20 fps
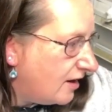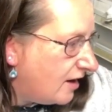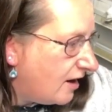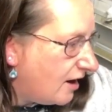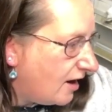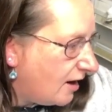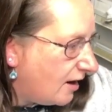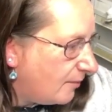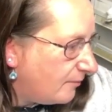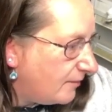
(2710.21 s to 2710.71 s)

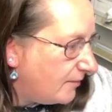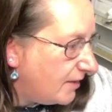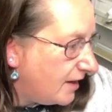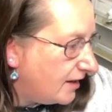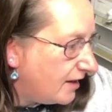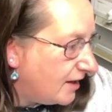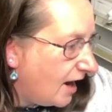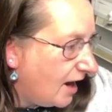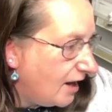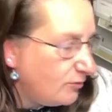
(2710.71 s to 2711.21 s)
Um,
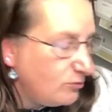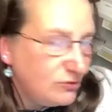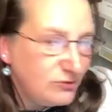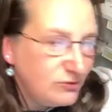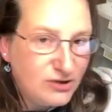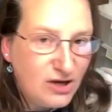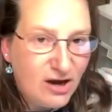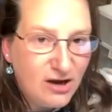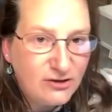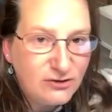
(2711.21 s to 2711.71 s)
and I will
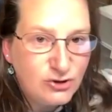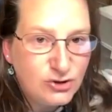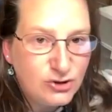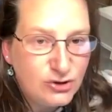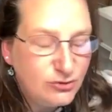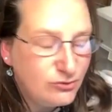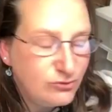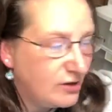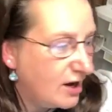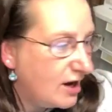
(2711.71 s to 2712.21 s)
talk to
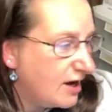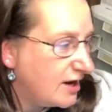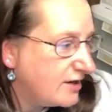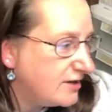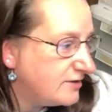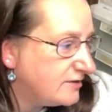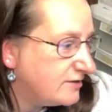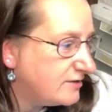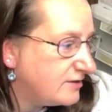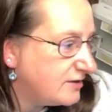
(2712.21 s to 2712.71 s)
you
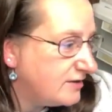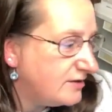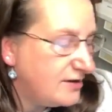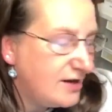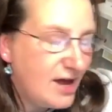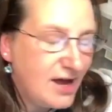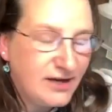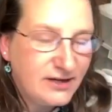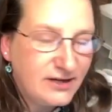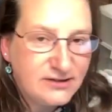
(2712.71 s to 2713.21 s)
guys
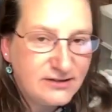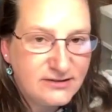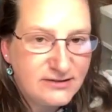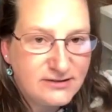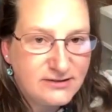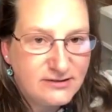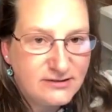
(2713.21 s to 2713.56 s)
next